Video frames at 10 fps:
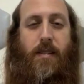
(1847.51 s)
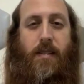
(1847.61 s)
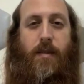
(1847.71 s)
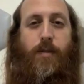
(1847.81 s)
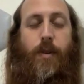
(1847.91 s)

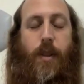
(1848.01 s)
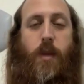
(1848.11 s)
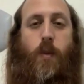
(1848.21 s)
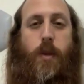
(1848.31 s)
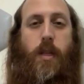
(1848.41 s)
For that,
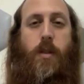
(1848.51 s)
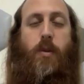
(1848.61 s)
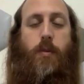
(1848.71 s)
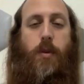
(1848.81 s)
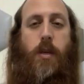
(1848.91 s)
we need to
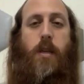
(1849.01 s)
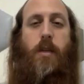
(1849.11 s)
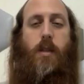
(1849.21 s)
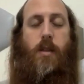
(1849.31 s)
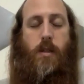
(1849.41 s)
be
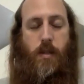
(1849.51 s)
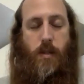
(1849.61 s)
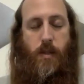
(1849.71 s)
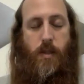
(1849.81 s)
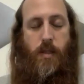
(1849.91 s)

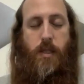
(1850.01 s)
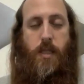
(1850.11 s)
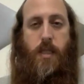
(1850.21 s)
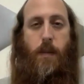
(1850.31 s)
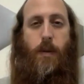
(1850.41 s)

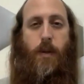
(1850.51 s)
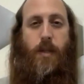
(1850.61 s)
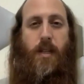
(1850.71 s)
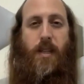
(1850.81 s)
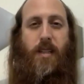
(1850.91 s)
stubborn,